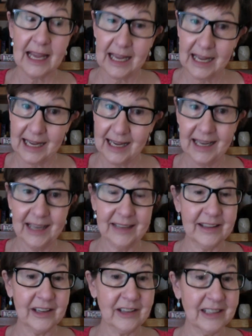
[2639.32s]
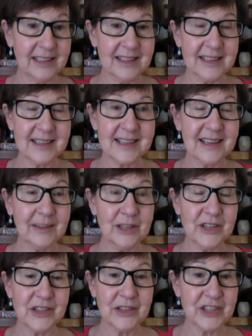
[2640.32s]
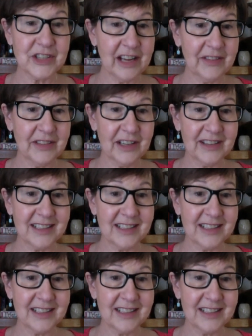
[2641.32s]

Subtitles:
And there is research out there that